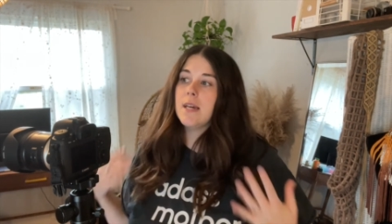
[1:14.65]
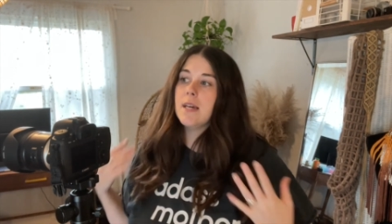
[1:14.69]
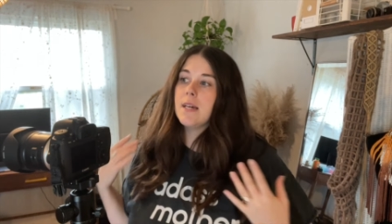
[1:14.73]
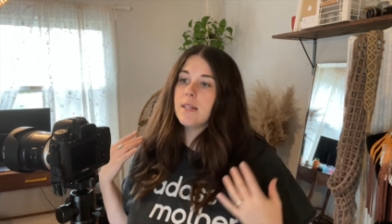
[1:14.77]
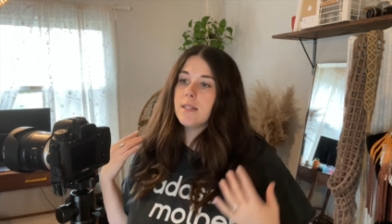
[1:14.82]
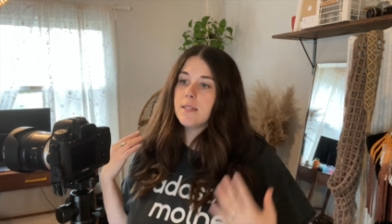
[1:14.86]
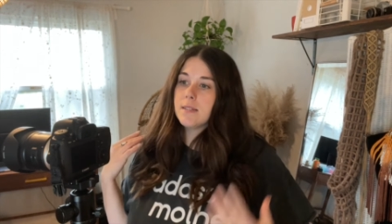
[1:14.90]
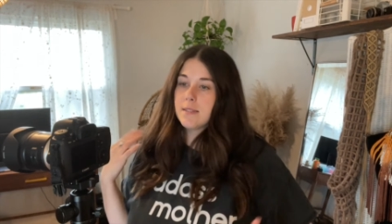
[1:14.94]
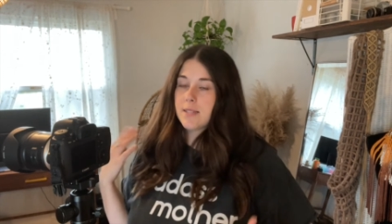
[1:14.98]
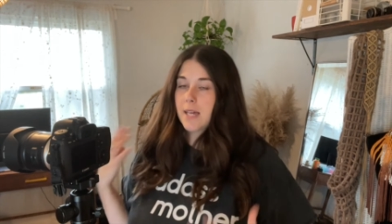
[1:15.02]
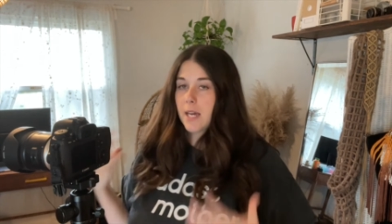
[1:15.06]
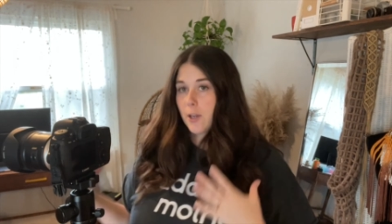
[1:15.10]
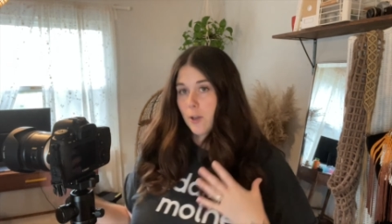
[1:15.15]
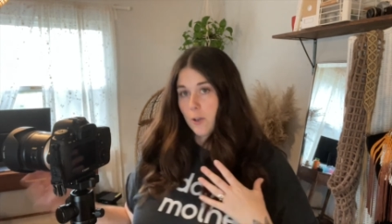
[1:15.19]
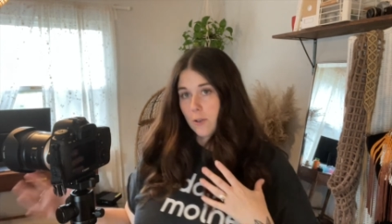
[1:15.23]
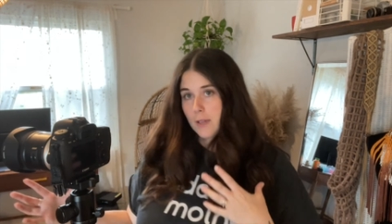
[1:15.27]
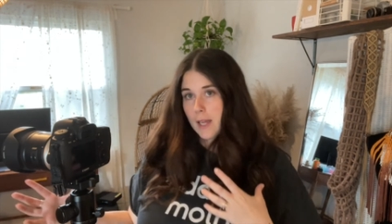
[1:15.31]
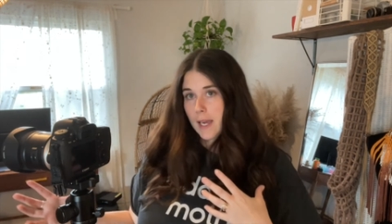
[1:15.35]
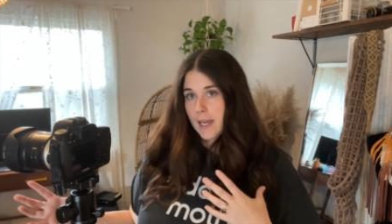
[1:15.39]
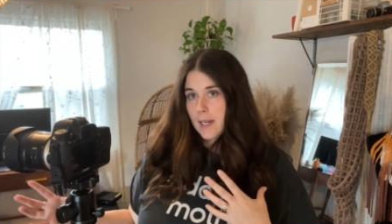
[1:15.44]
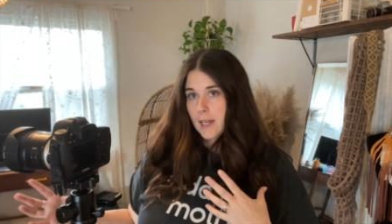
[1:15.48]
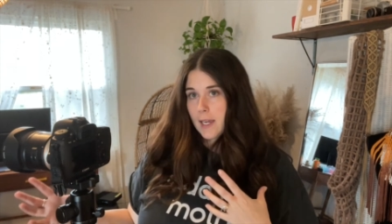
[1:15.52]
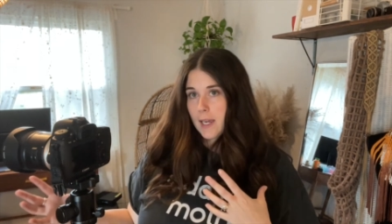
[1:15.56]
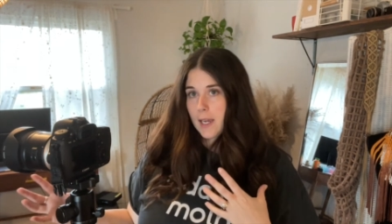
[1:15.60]
set your
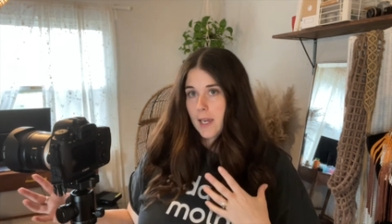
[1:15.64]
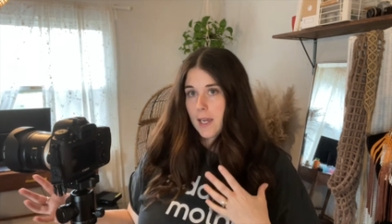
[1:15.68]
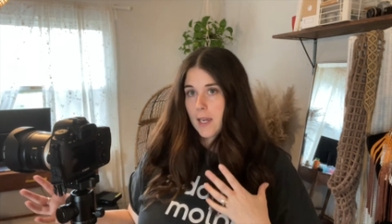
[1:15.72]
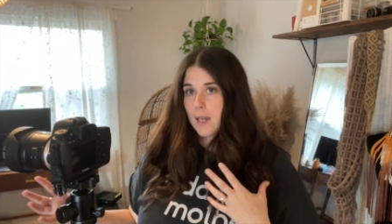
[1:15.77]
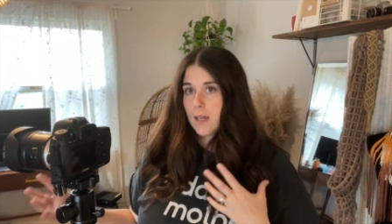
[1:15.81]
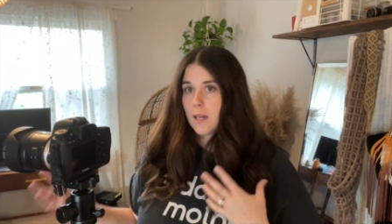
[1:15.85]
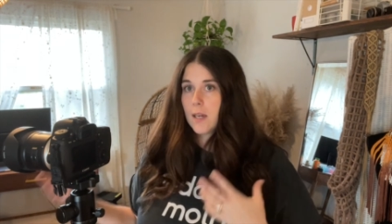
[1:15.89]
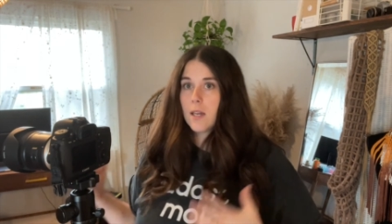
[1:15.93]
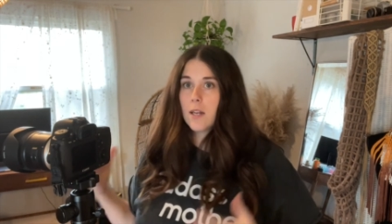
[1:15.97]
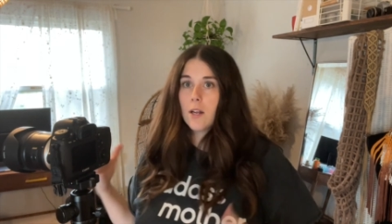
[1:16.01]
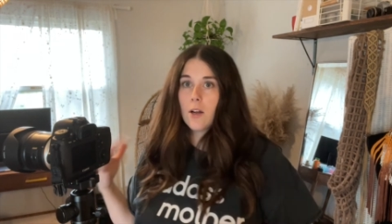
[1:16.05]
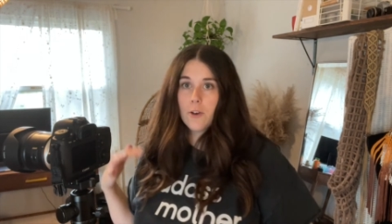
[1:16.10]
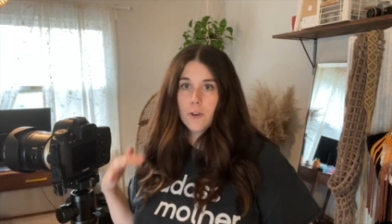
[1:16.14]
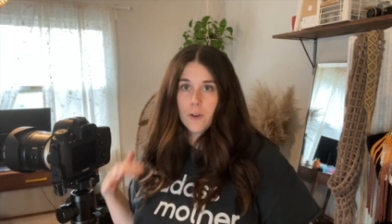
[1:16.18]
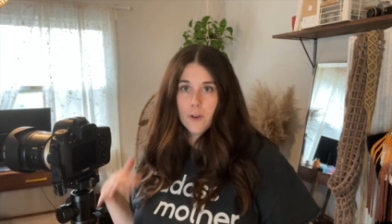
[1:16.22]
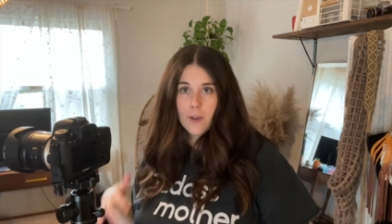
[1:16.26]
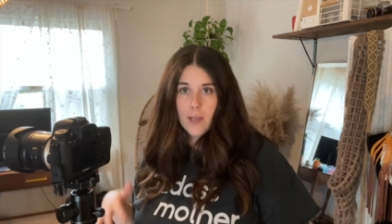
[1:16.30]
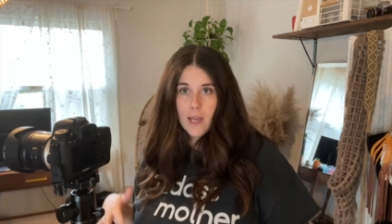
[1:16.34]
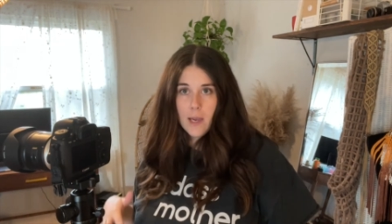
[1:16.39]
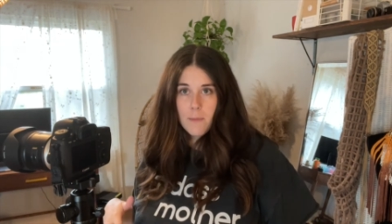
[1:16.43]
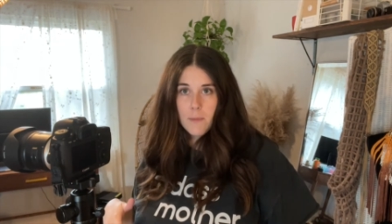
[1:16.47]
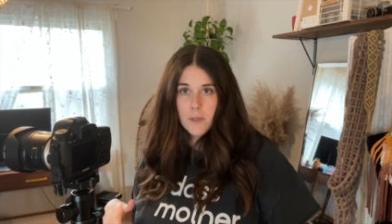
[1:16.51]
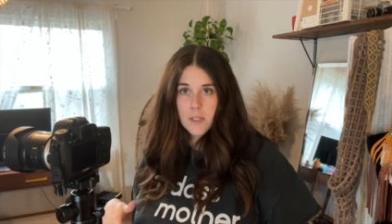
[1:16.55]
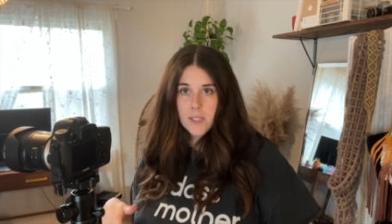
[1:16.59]
lighting and all your
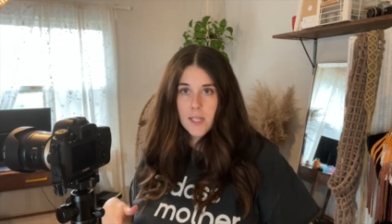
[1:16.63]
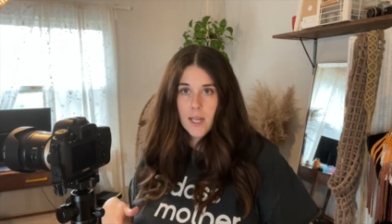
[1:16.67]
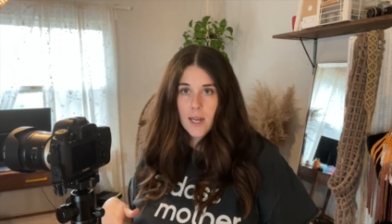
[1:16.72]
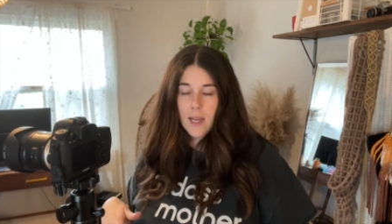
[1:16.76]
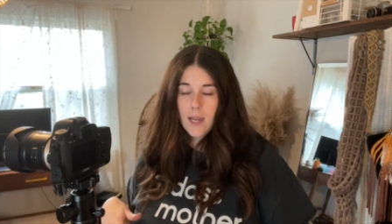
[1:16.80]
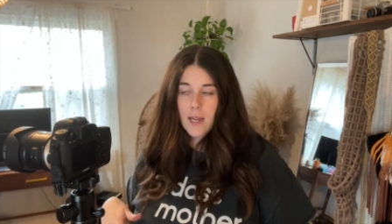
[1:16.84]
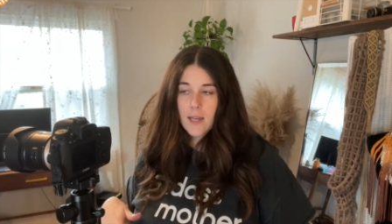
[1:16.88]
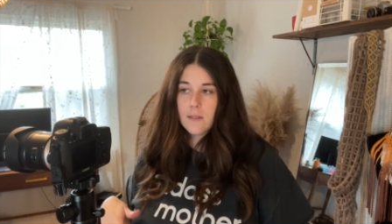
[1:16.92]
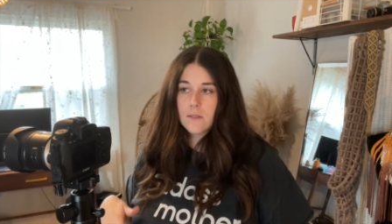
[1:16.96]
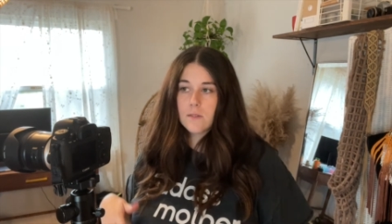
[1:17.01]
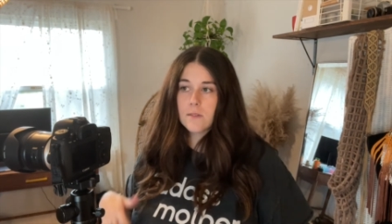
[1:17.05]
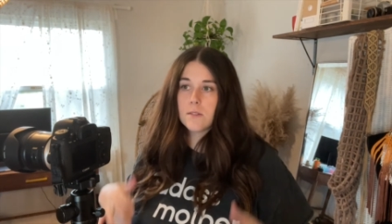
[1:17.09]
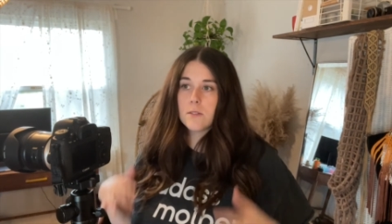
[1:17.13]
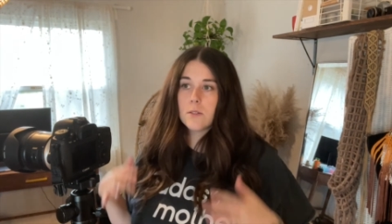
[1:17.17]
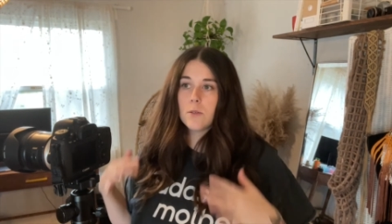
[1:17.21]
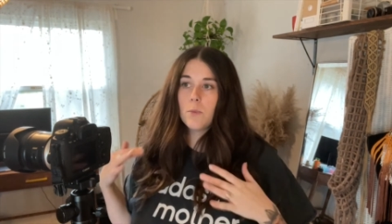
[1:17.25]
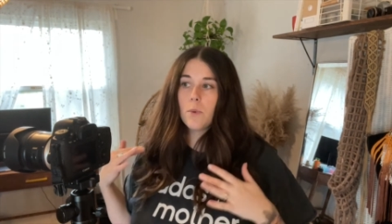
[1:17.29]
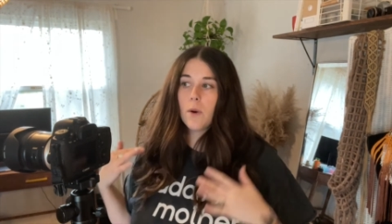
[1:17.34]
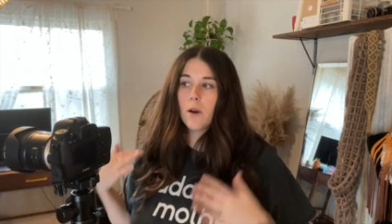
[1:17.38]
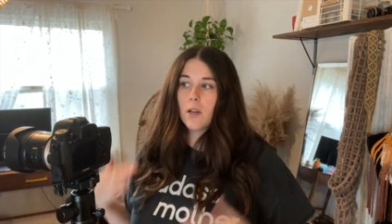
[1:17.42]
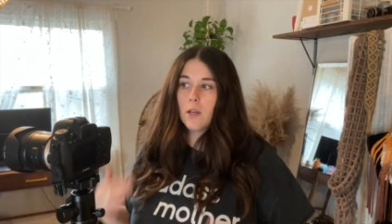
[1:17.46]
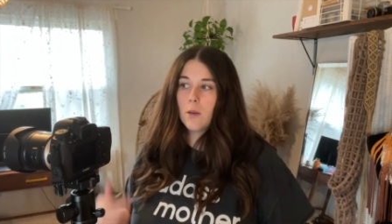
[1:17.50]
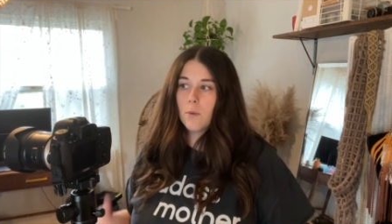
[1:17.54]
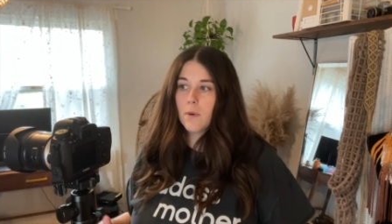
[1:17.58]
camera settings to
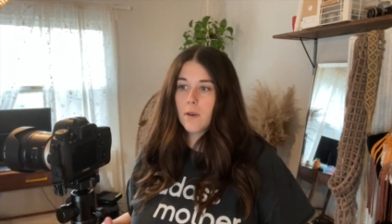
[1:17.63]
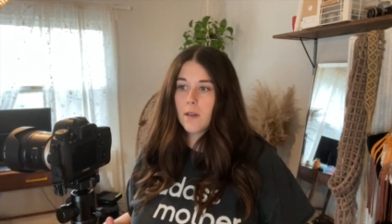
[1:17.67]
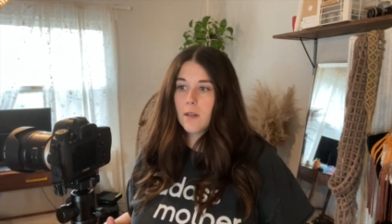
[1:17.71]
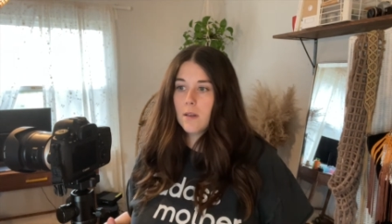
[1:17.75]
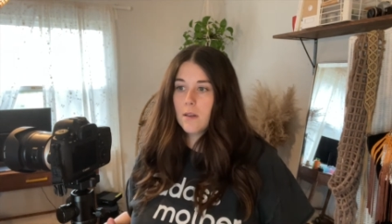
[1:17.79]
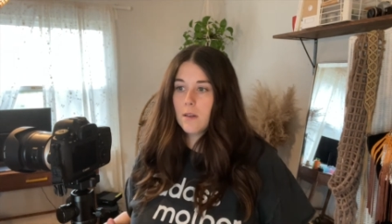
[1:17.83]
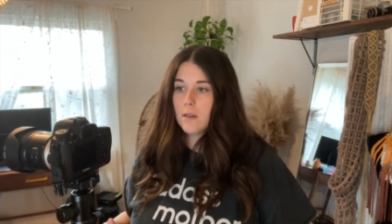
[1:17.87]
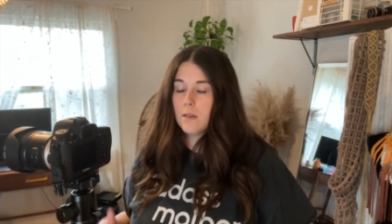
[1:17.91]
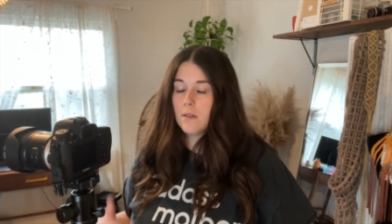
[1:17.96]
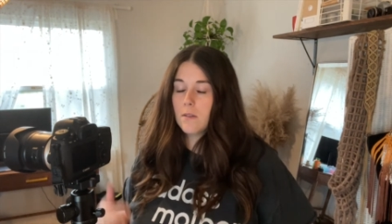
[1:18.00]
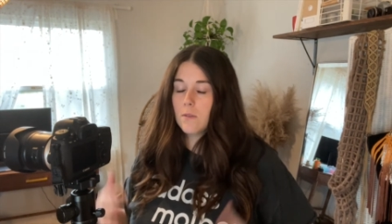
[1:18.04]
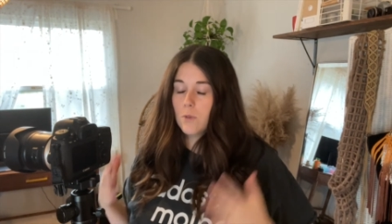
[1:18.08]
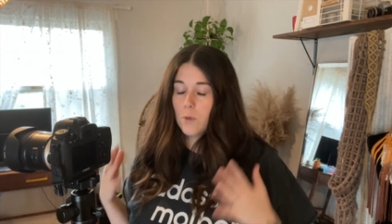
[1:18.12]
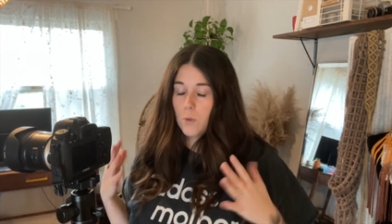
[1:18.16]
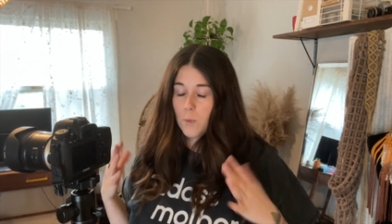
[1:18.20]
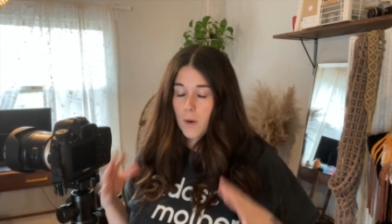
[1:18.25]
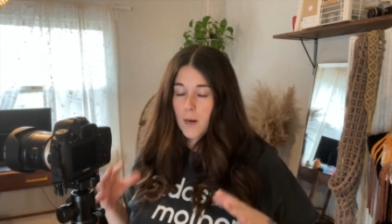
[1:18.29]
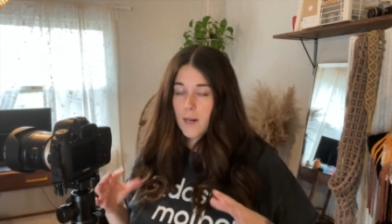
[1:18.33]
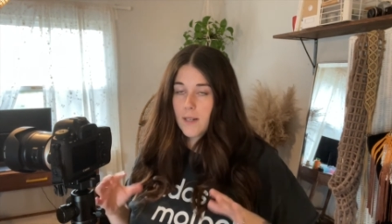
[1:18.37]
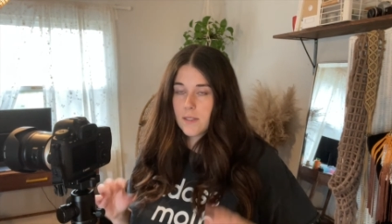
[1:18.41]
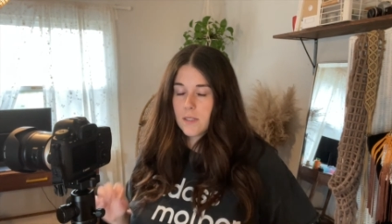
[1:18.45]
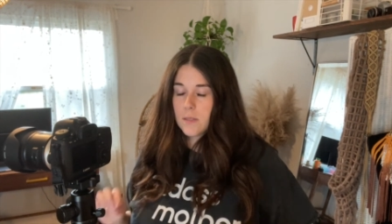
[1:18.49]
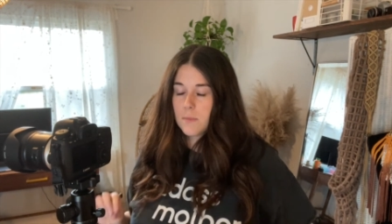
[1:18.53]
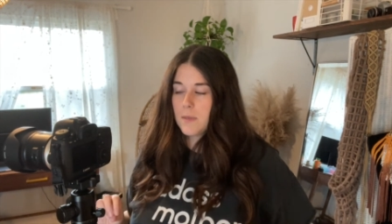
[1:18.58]
where you want
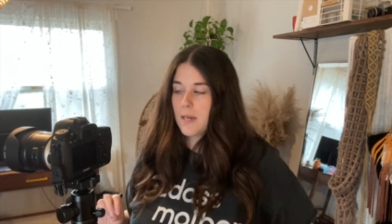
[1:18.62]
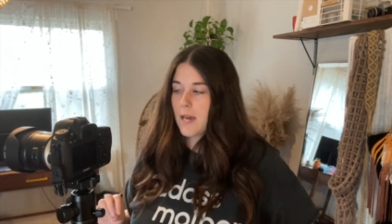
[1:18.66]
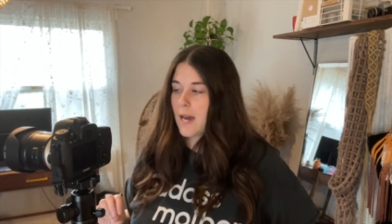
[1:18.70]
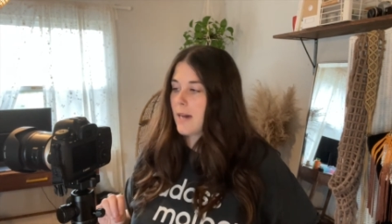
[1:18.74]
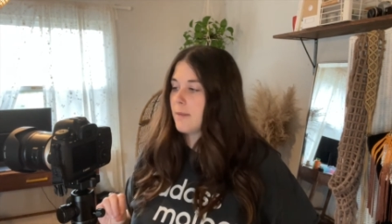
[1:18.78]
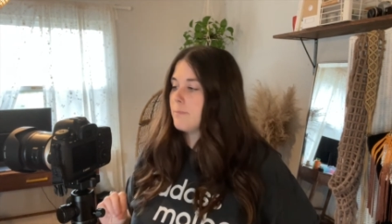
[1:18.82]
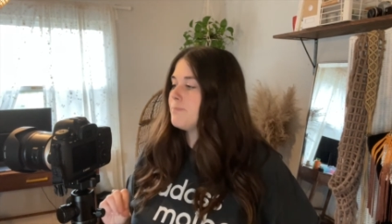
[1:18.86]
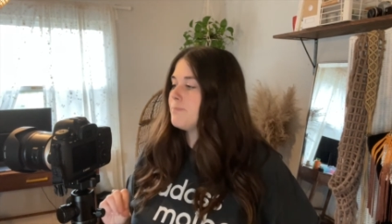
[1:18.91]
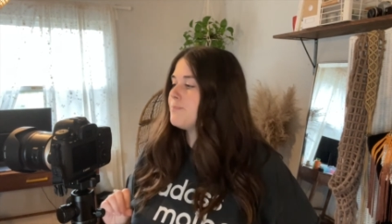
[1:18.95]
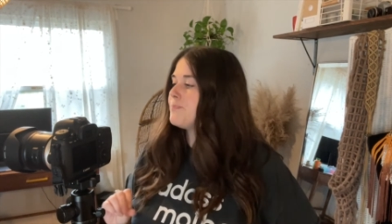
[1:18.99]
it to be at.